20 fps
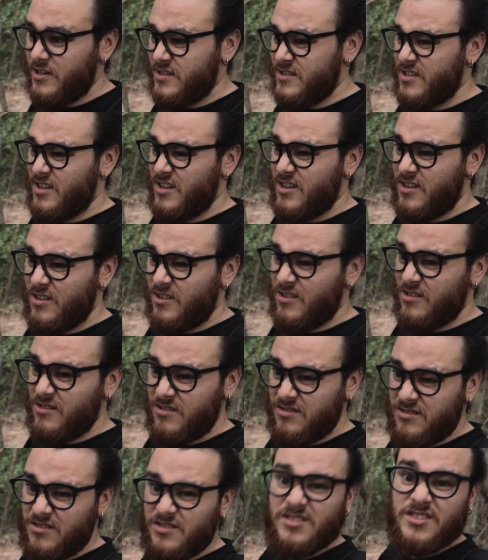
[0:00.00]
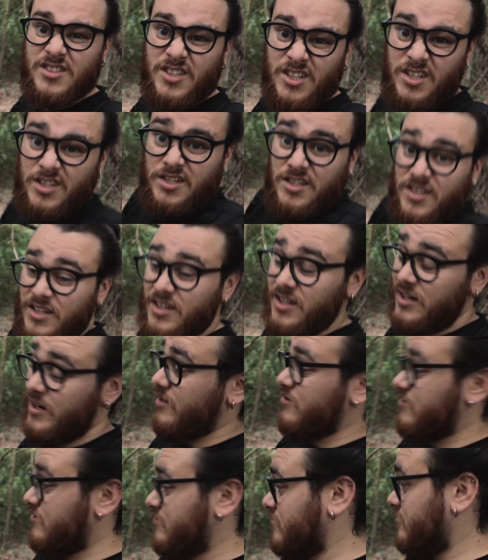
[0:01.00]
so you
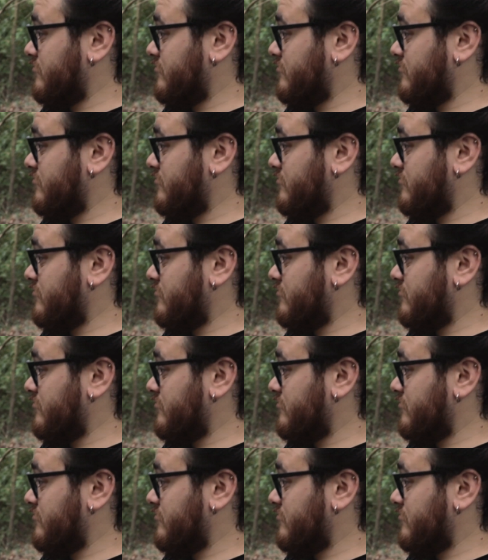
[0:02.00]
know,